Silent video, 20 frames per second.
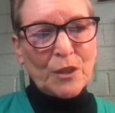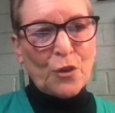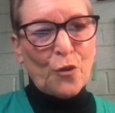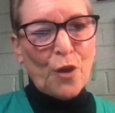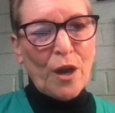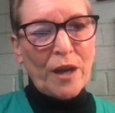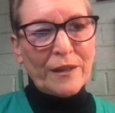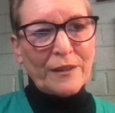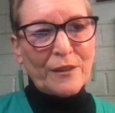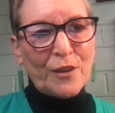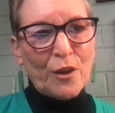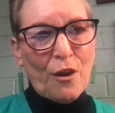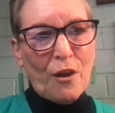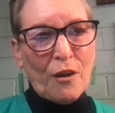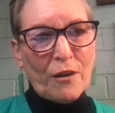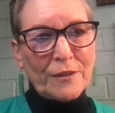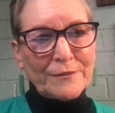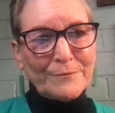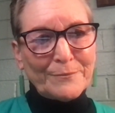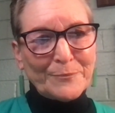credit
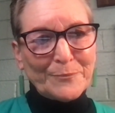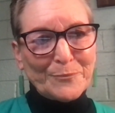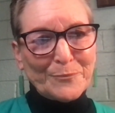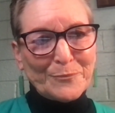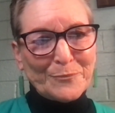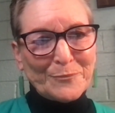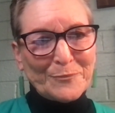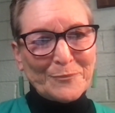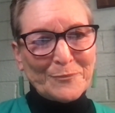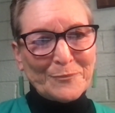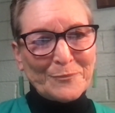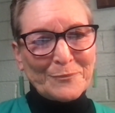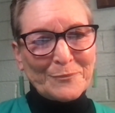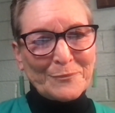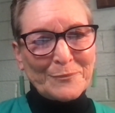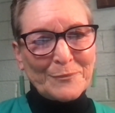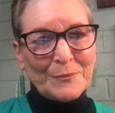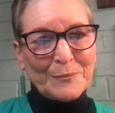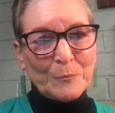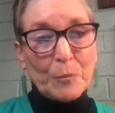card,
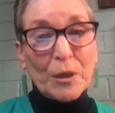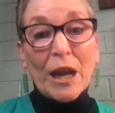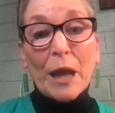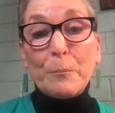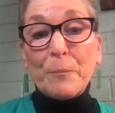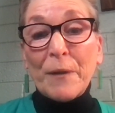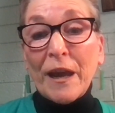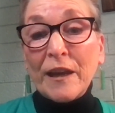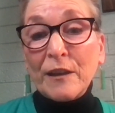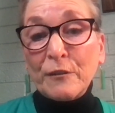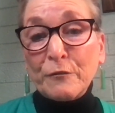but I pay in